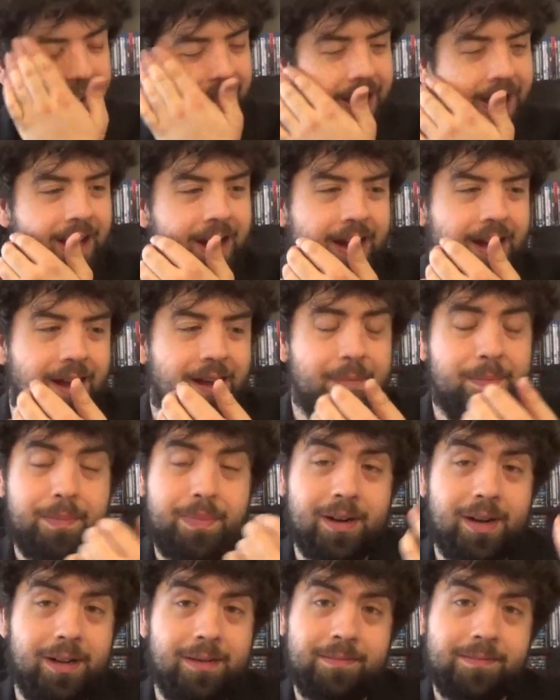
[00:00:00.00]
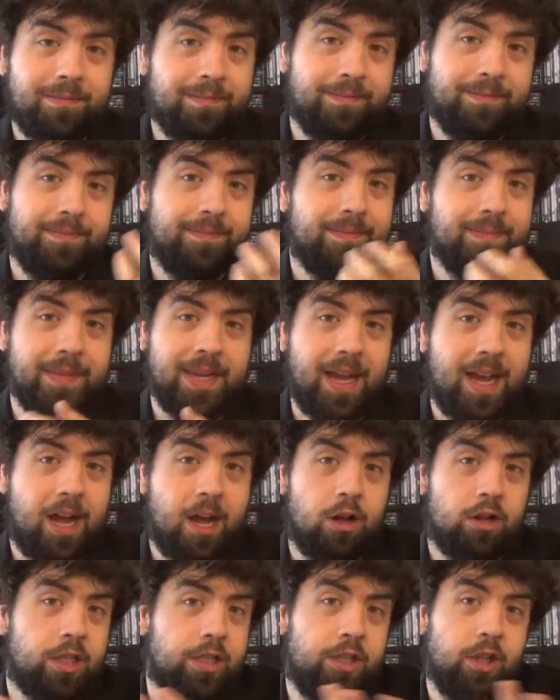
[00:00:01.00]
But
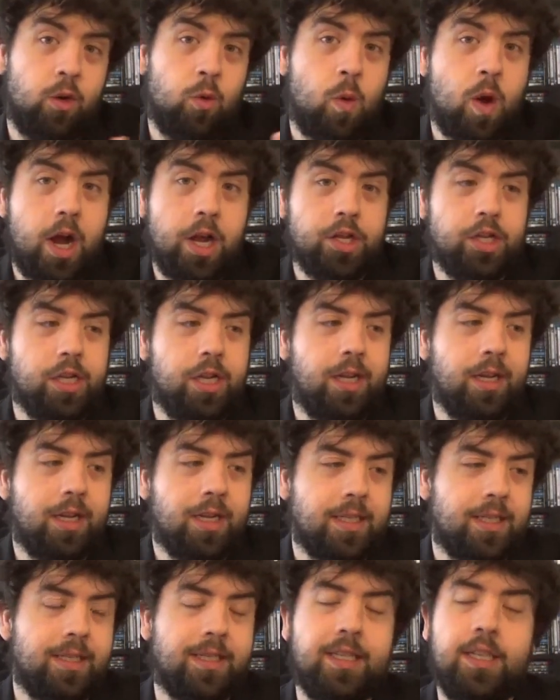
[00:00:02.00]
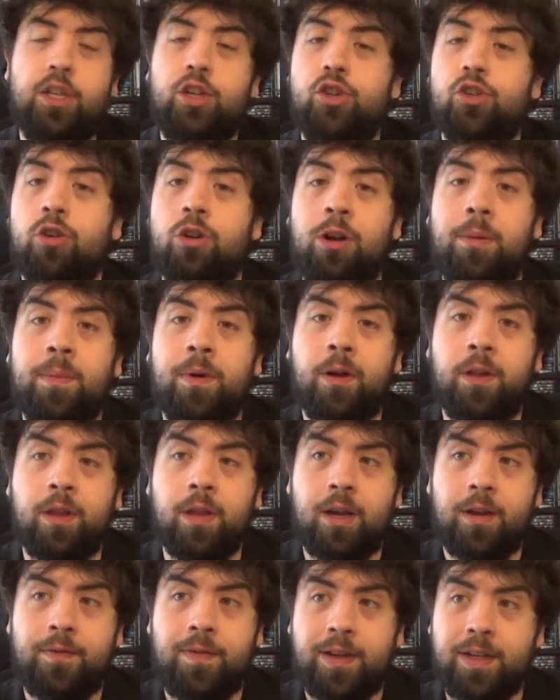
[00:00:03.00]
I'll still watch it because it's enjoyable
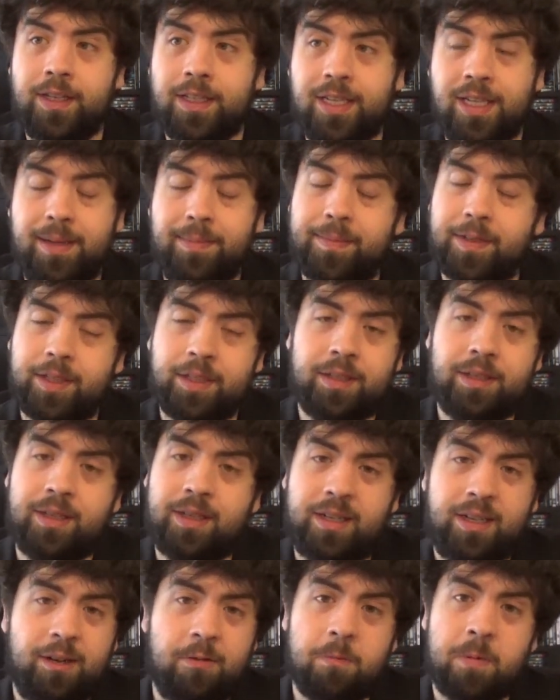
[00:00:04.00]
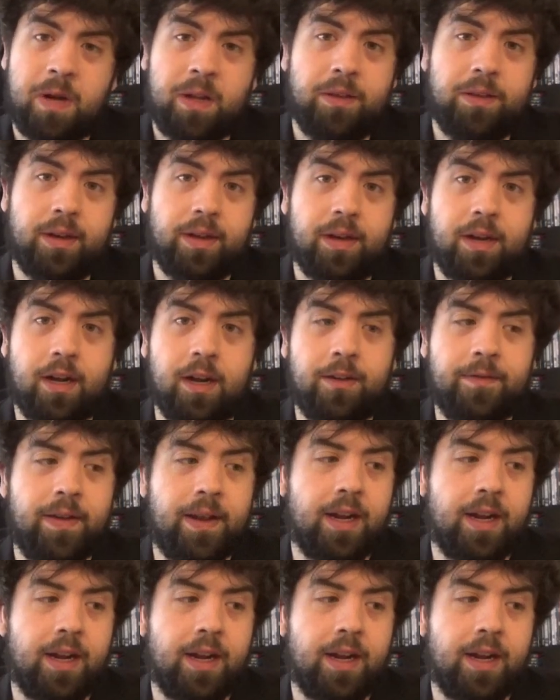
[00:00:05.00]
enough and it seems well done enough.